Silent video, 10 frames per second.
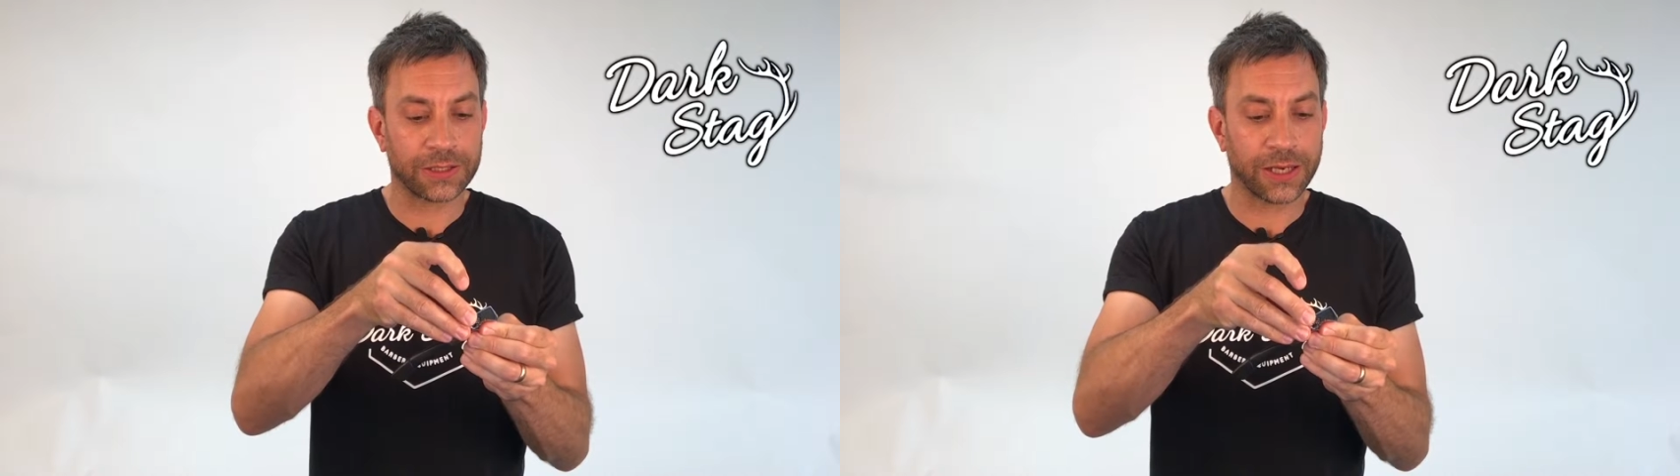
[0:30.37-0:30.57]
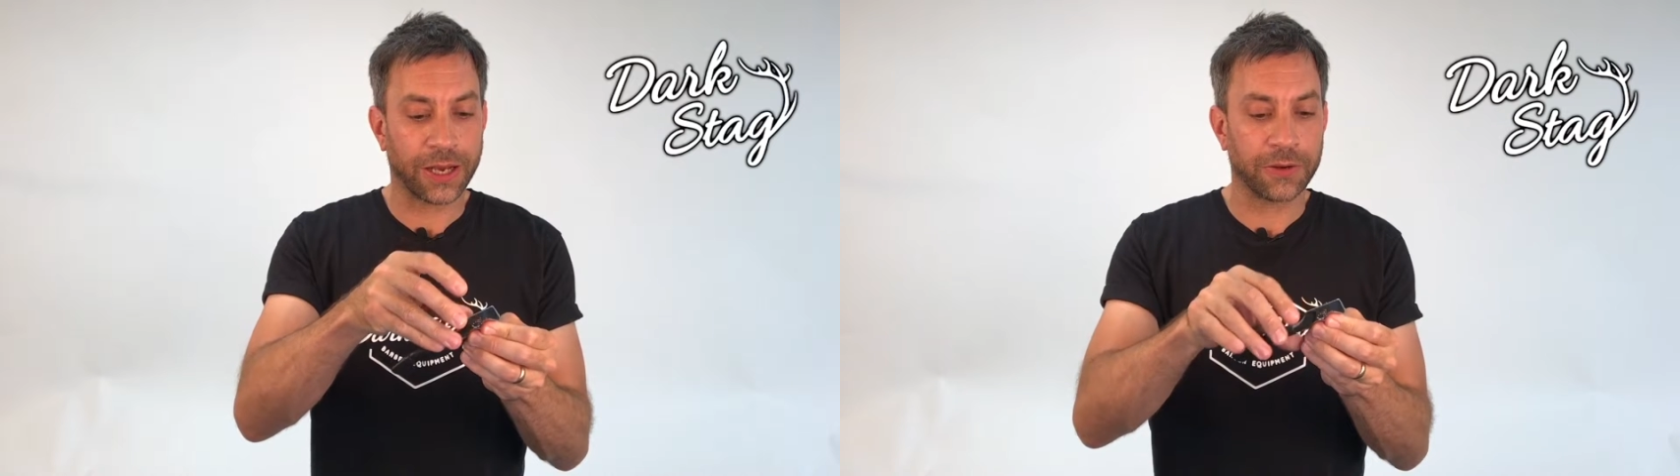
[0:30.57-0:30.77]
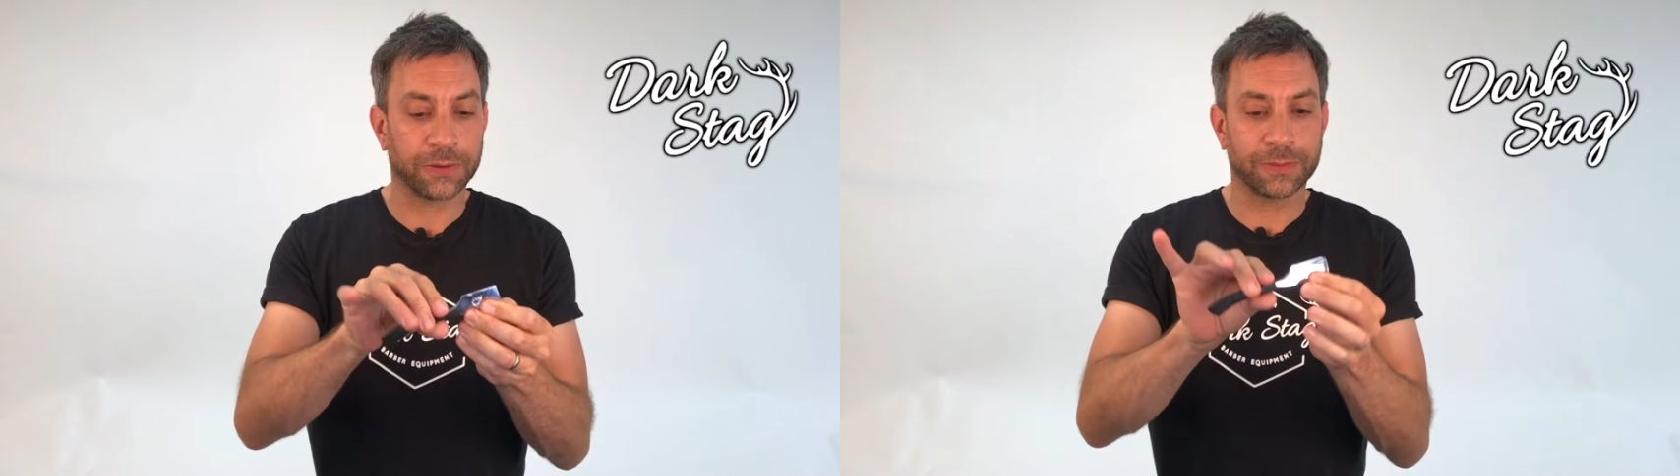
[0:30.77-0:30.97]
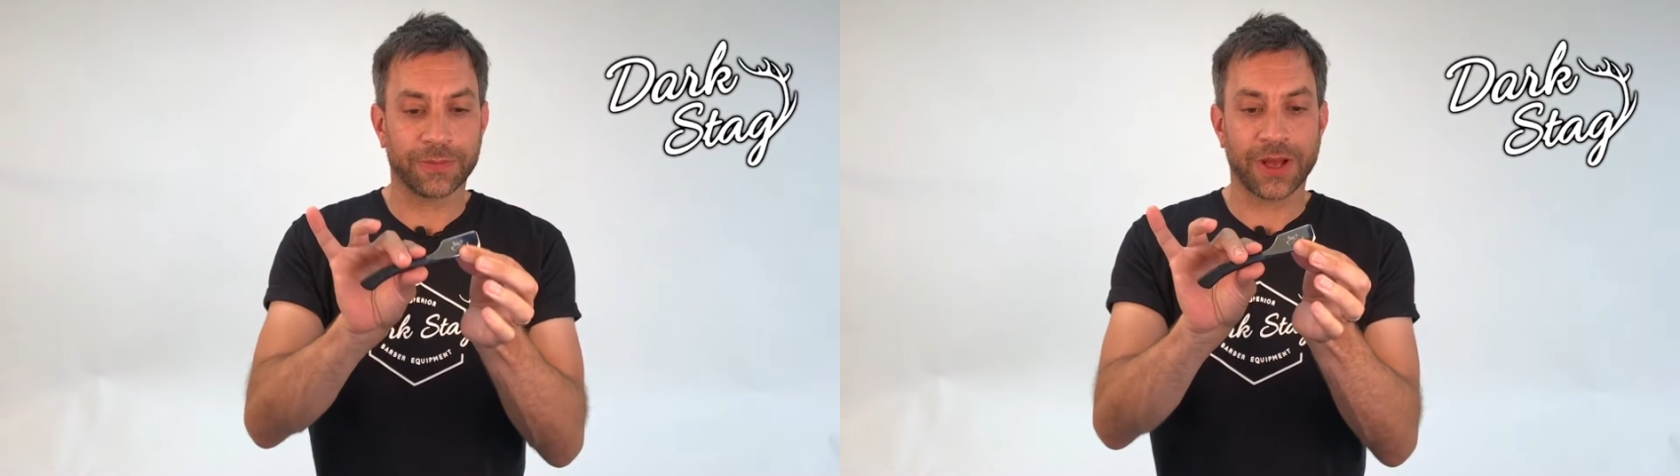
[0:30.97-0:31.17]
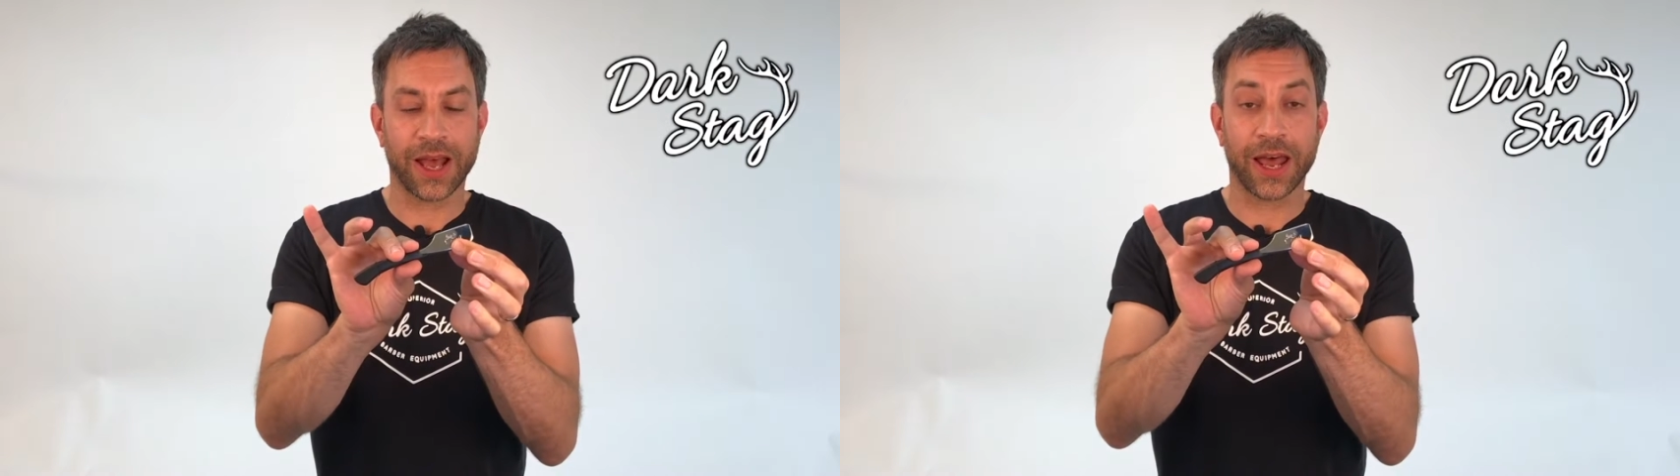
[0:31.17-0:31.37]
so,
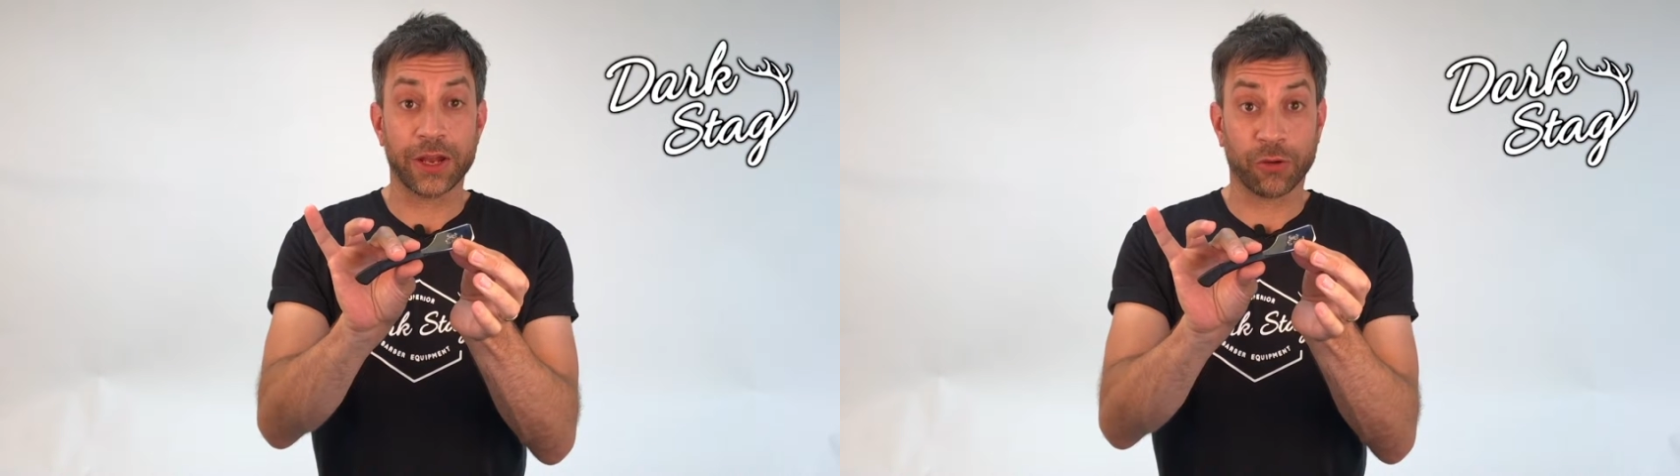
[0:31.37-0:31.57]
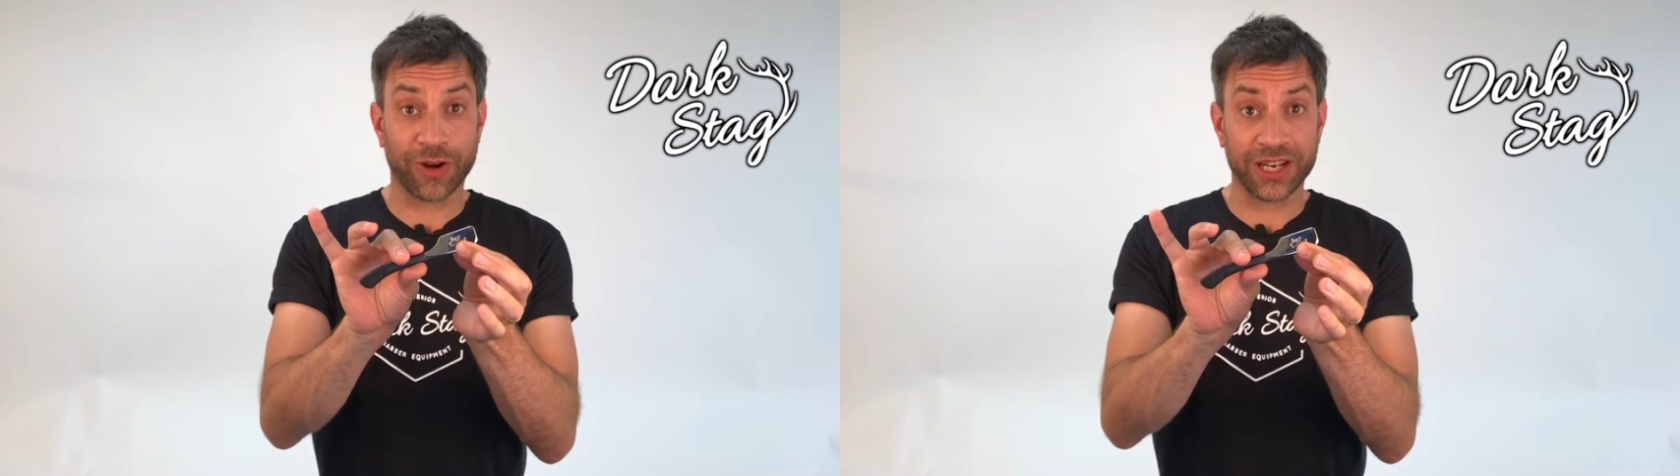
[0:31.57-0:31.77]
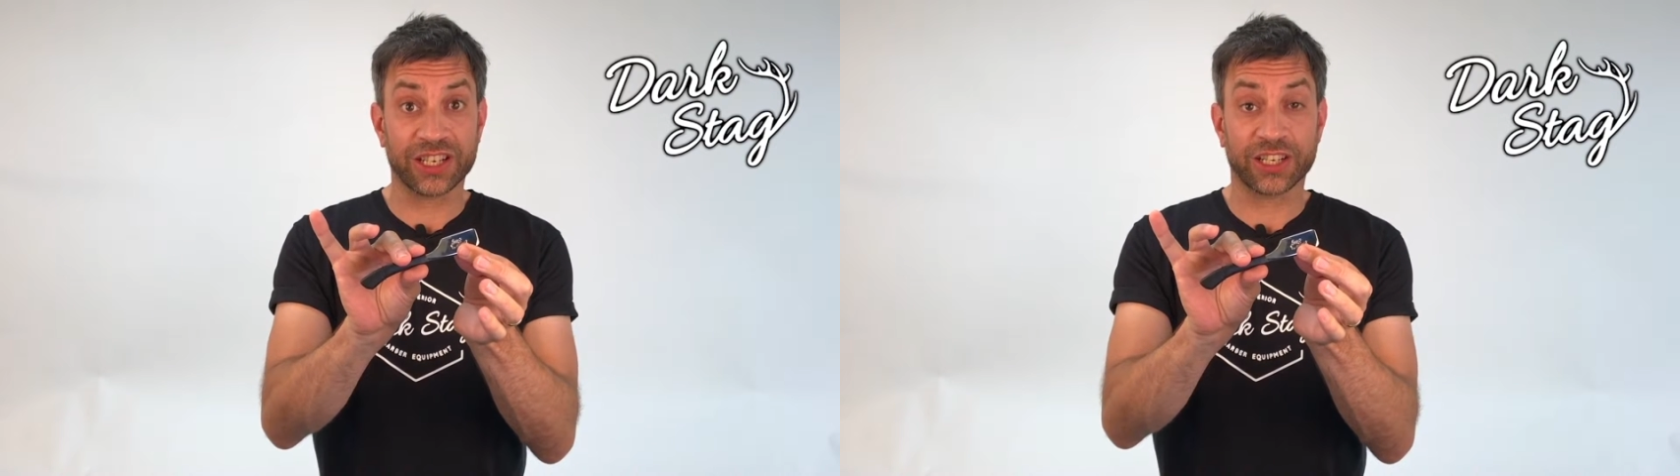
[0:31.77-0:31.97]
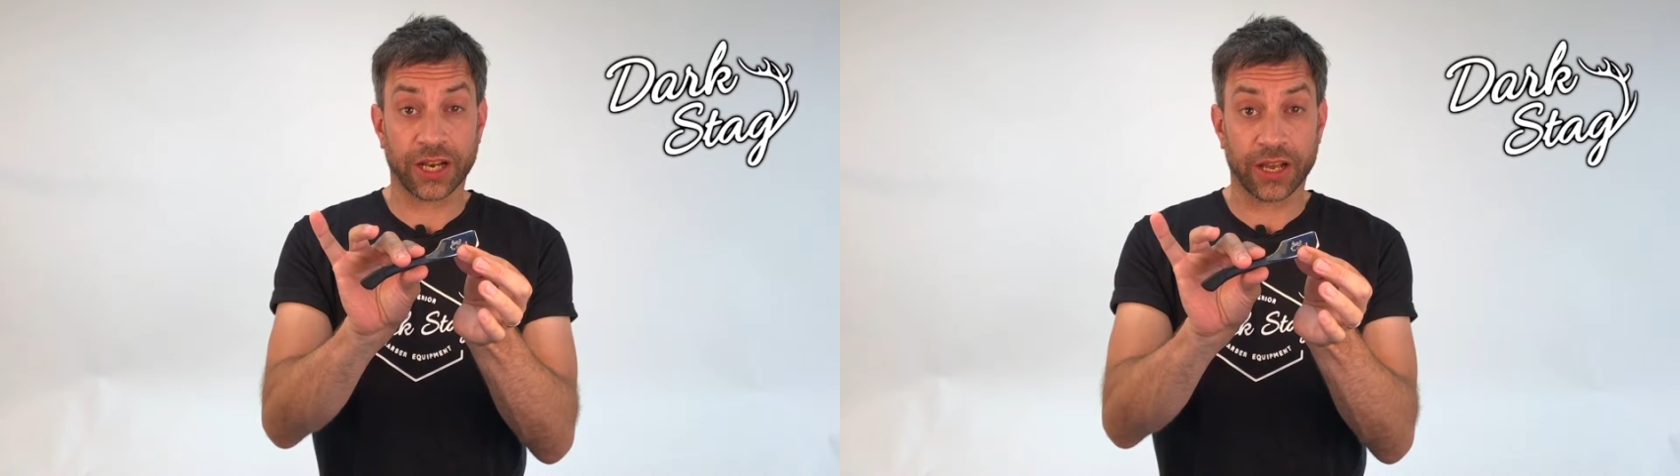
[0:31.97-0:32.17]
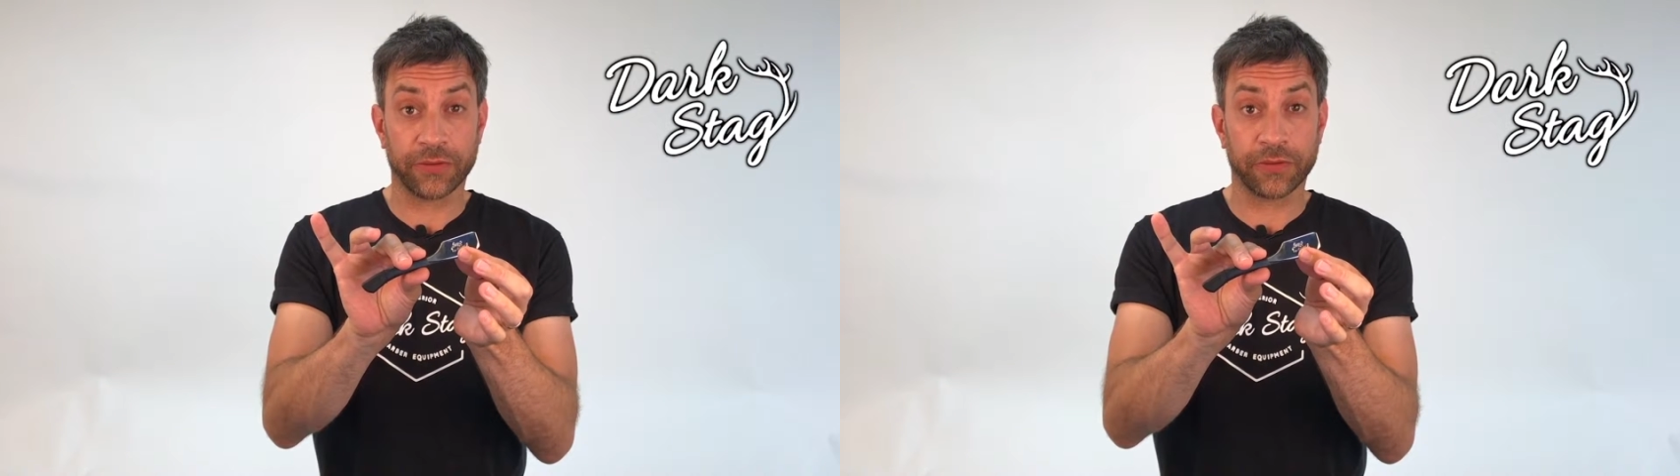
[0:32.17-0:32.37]
and you're ready to
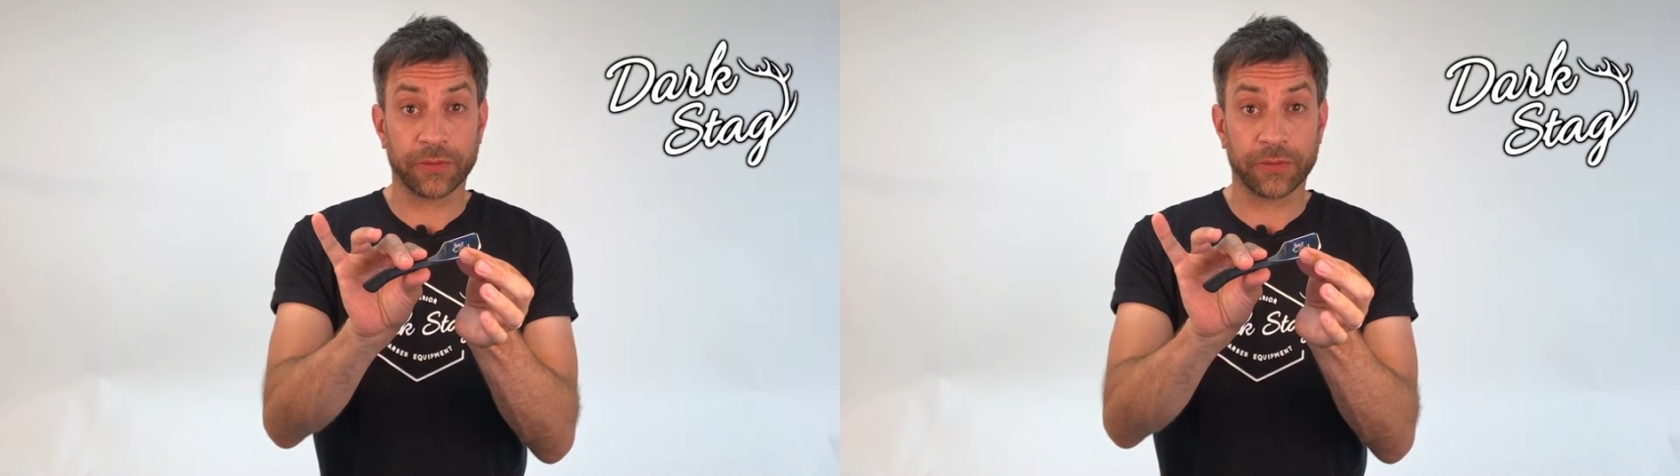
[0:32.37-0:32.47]
shave.